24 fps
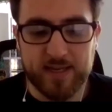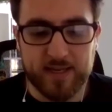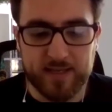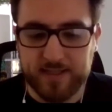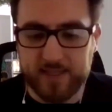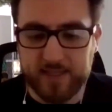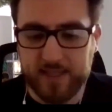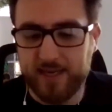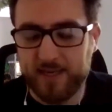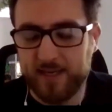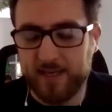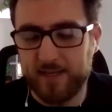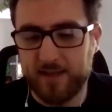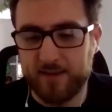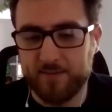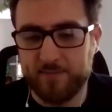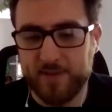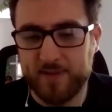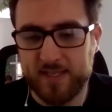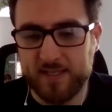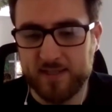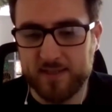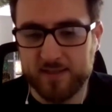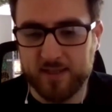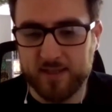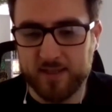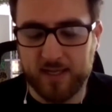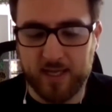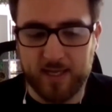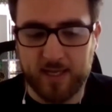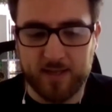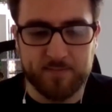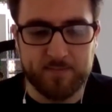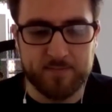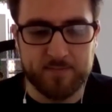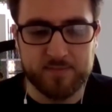Yeah. I mean,
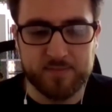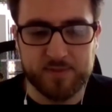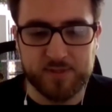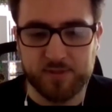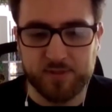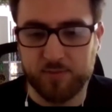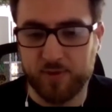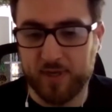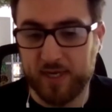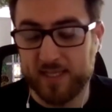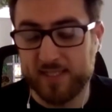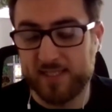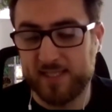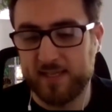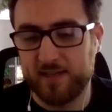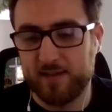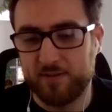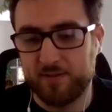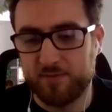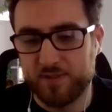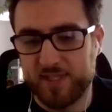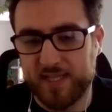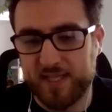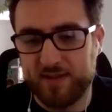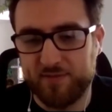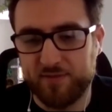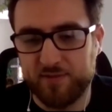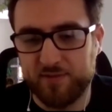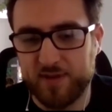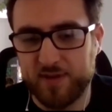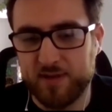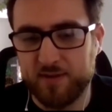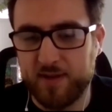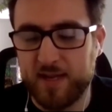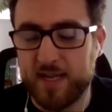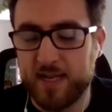so when I said I was never
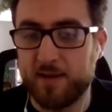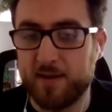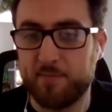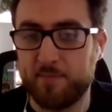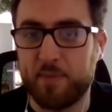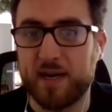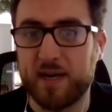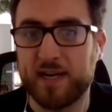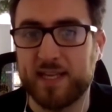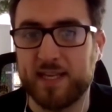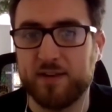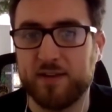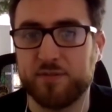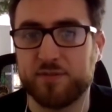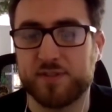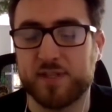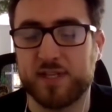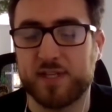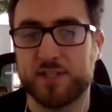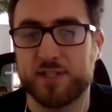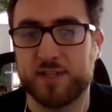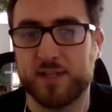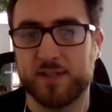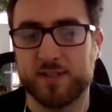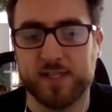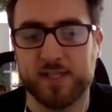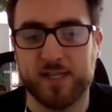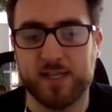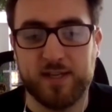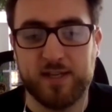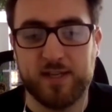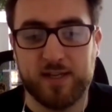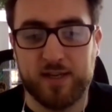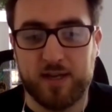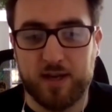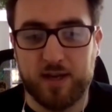in a bucket or such, I
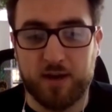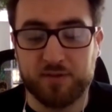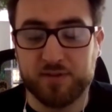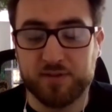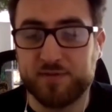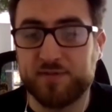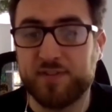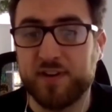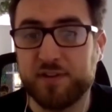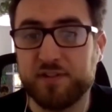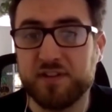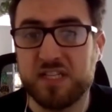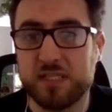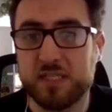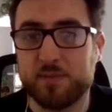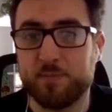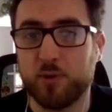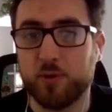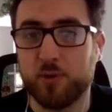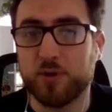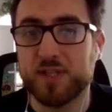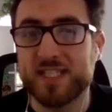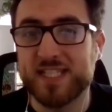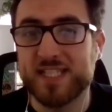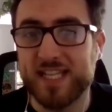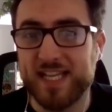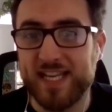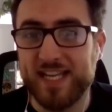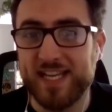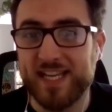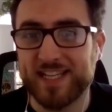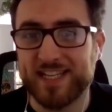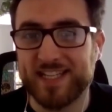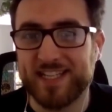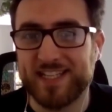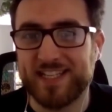was very
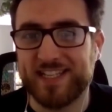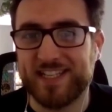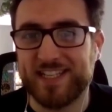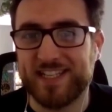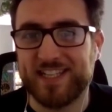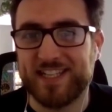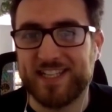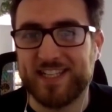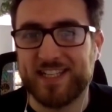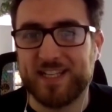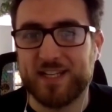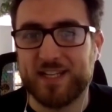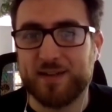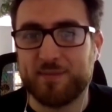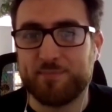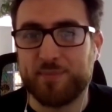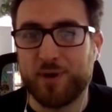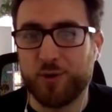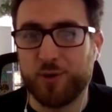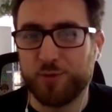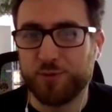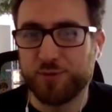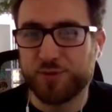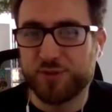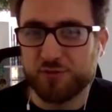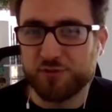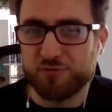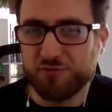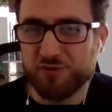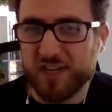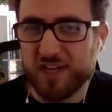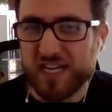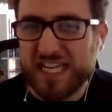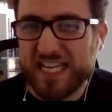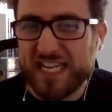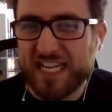sporty, but also
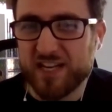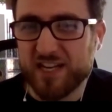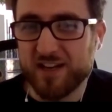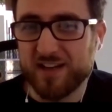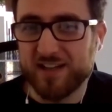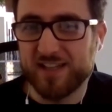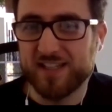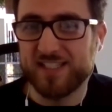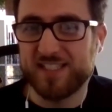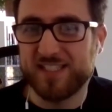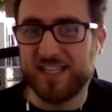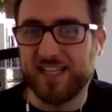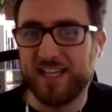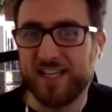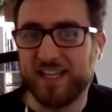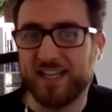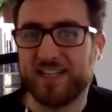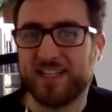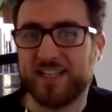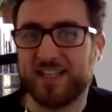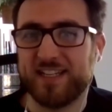really nerdy.